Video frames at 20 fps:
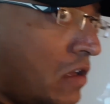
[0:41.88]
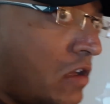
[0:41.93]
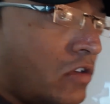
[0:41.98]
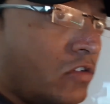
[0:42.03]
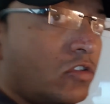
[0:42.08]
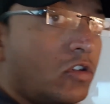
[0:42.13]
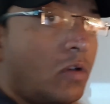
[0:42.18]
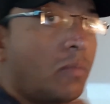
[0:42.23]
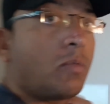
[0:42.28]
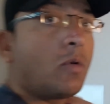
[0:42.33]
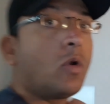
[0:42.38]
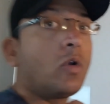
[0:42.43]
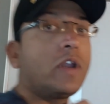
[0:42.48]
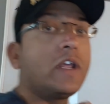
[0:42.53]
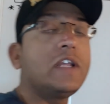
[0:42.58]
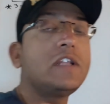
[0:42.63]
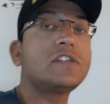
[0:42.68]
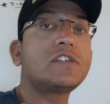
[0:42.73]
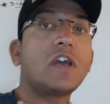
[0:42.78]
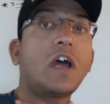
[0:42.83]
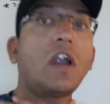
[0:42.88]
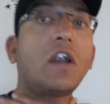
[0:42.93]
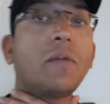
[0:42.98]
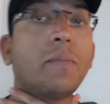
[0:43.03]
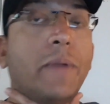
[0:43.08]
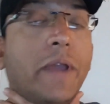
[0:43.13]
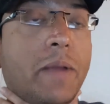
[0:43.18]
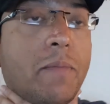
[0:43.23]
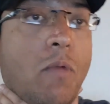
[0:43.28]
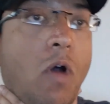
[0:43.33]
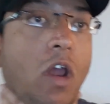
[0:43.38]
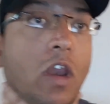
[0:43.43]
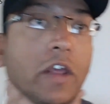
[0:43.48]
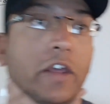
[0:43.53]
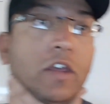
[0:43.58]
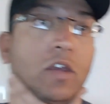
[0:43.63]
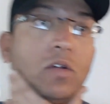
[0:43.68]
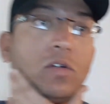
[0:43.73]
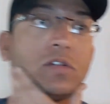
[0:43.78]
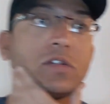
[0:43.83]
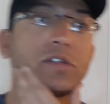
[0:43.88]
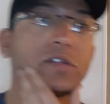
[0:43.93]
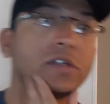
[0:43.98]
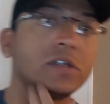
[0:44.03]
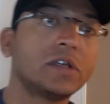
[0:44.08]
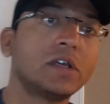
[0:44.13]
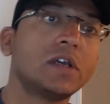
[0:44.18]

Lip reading: So proteins are big molecules.